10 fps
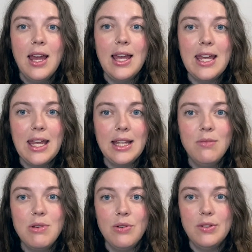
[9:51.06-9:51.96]
in the
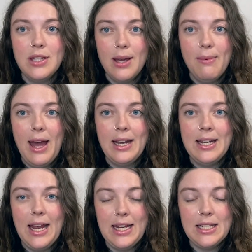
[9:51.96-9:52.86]
museum at
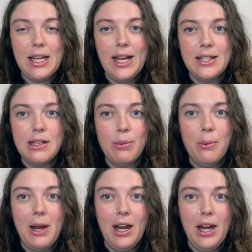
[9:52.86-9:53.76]
night as he's
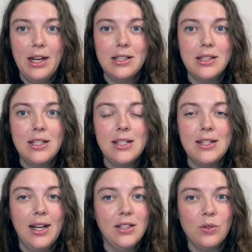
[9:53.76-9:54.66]
preparing these
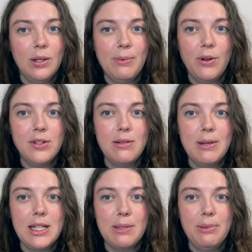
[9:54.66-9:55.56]
dinosaur bones to
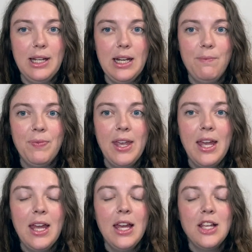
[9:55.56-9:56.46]
be displayed.
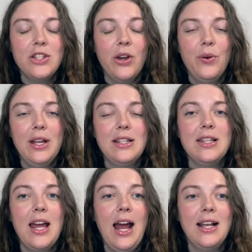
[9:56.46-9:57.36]
So it
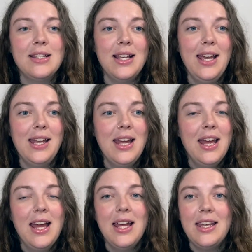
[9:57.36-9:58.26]
has like,
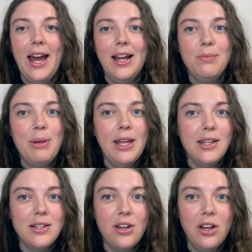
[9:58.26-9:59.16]
yeah,
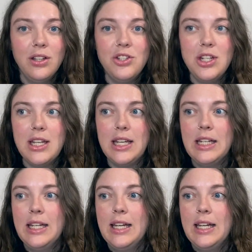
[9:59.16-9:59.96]
paleontology,